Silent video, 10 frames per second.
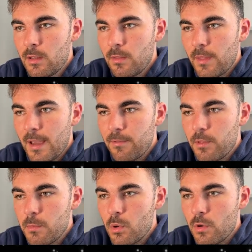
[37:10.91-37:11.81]
they have the
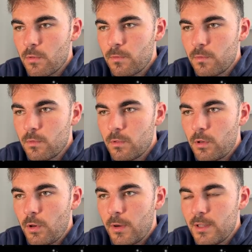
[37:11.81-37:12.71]
move
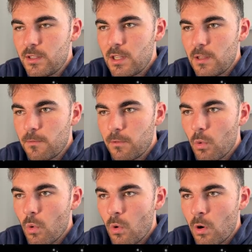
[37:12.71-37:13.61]
knight
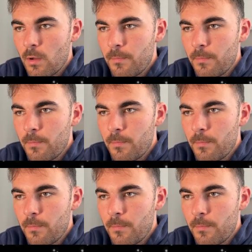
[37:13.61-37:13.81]
d4.